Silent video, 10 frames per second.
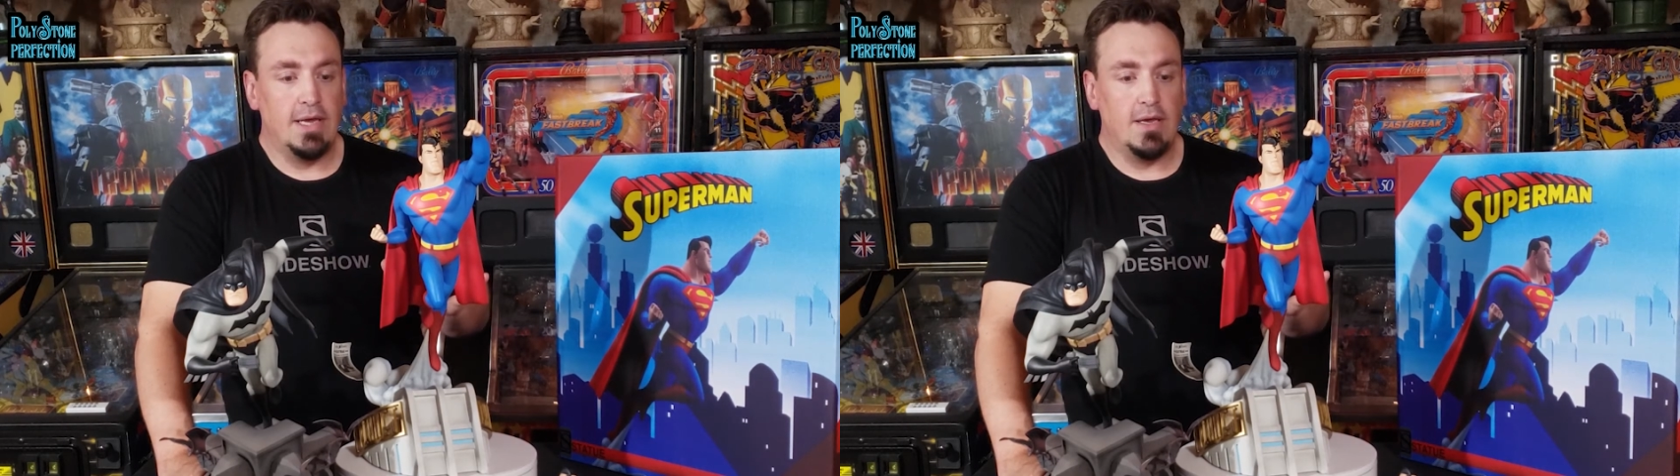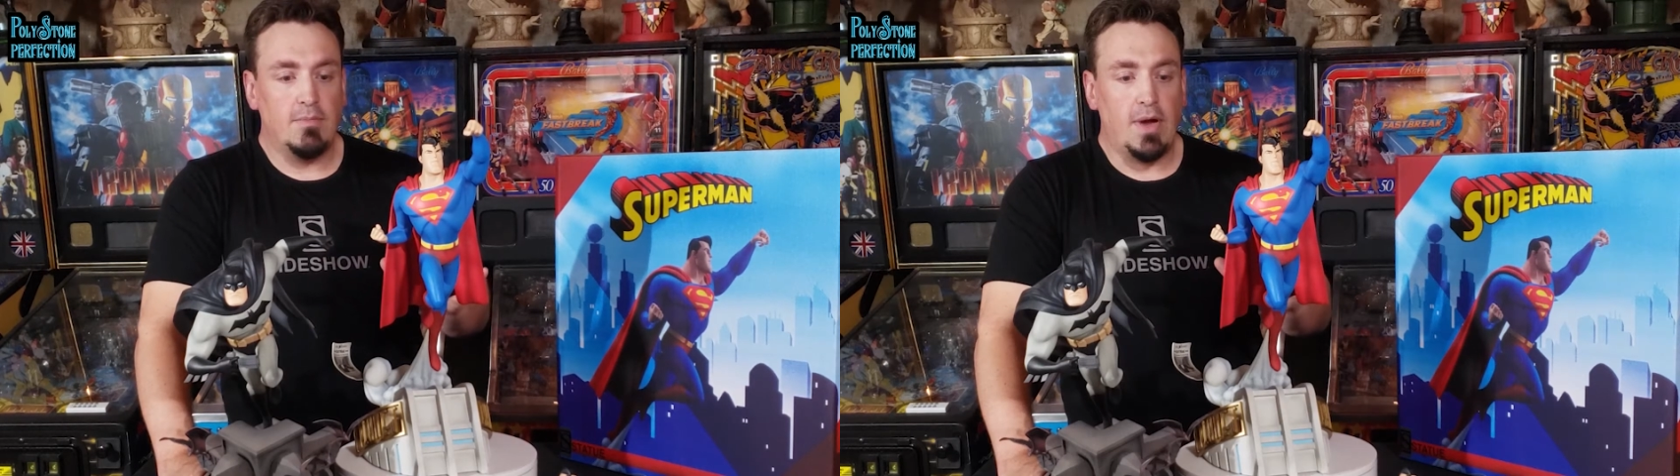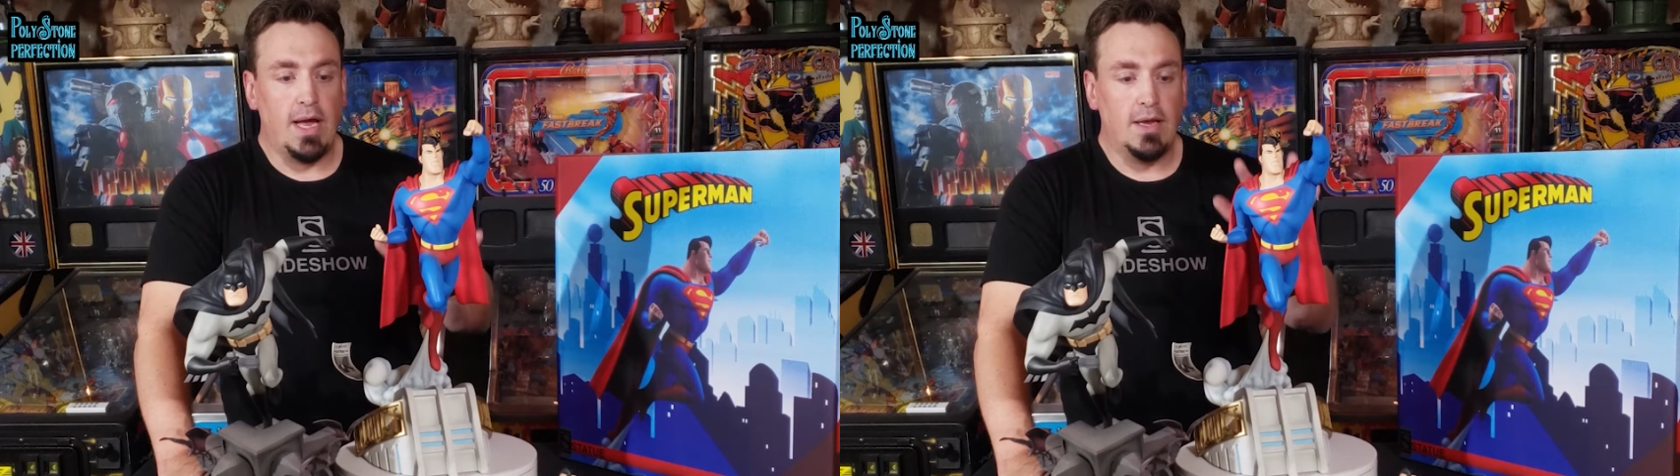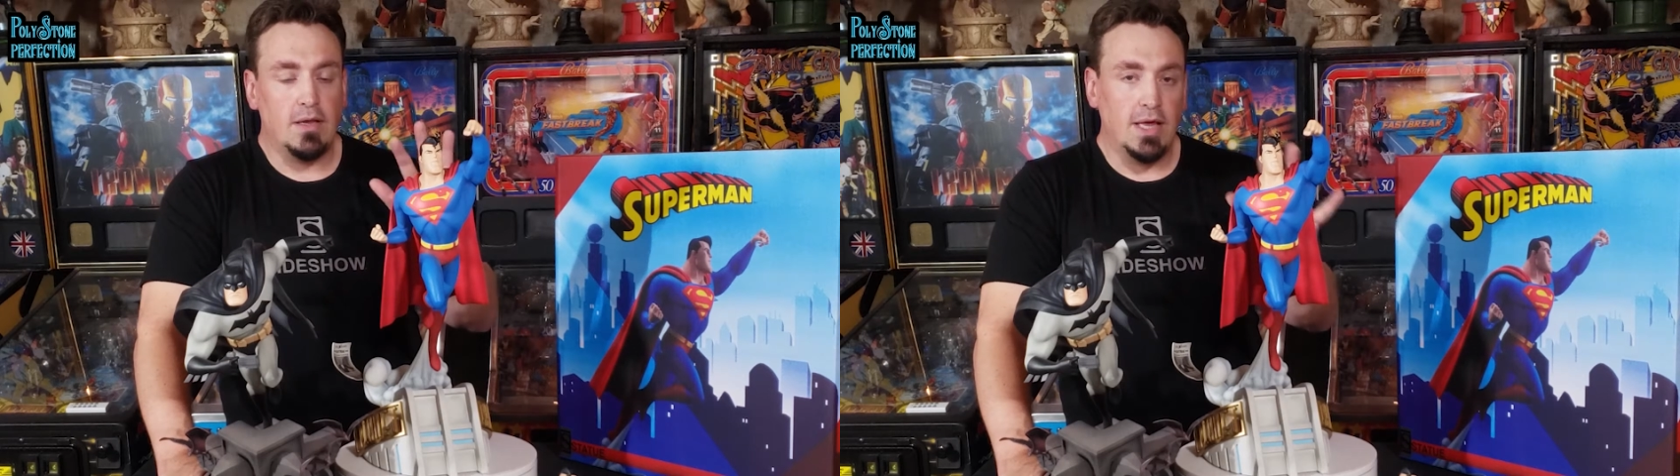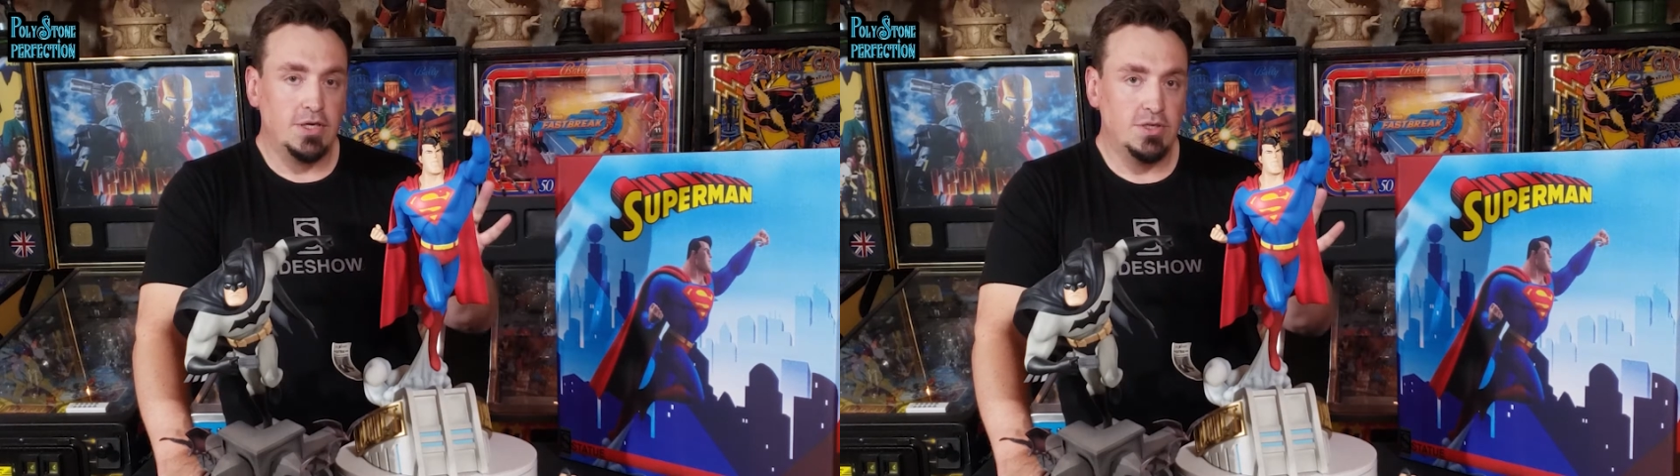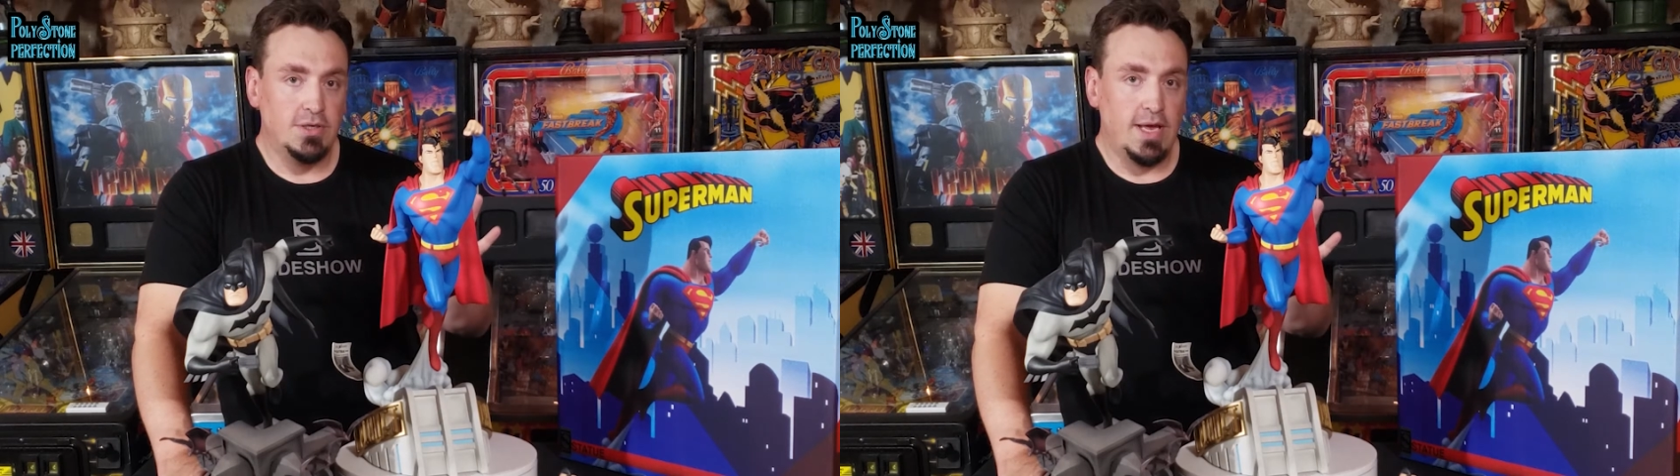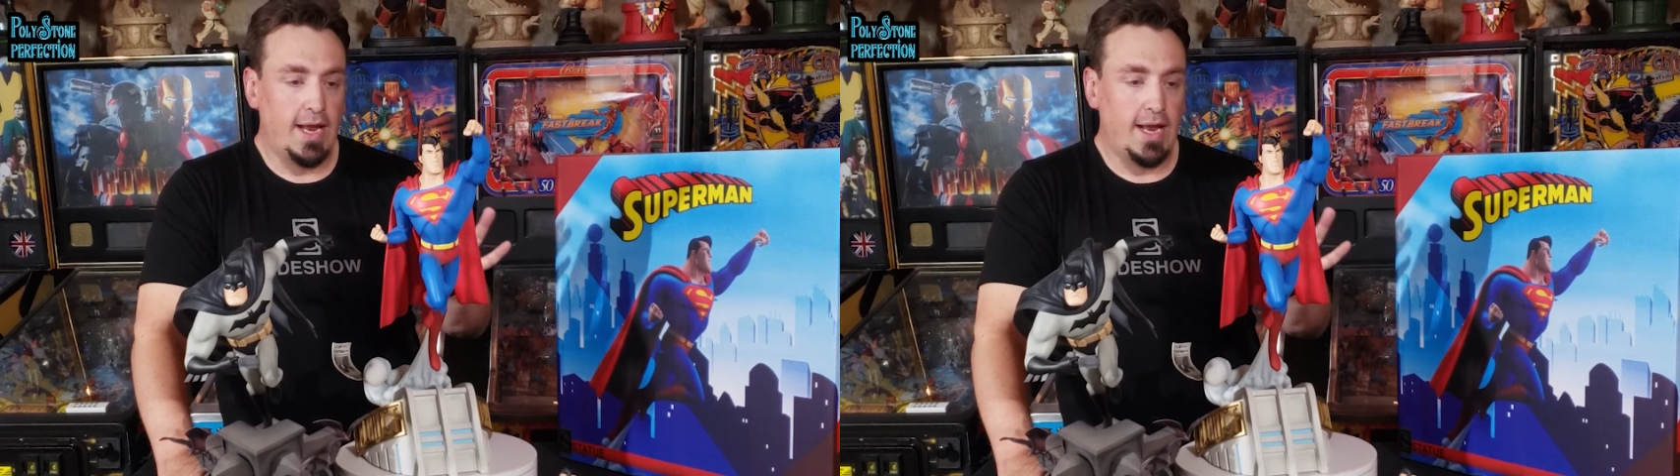in my collection,